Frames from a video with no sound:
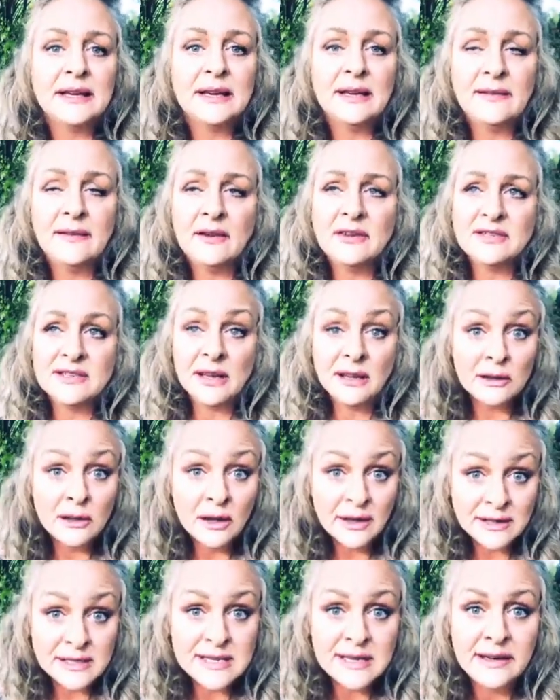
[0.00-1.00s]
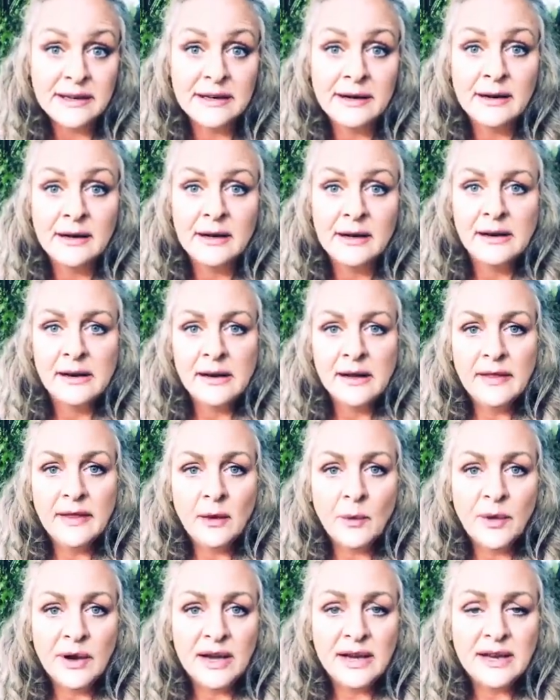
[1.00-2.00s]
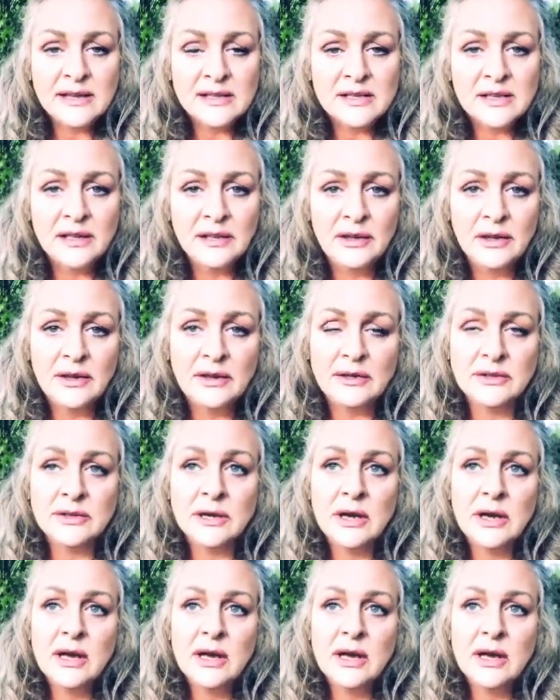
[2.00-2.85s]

And there's a lot here that we need to learn.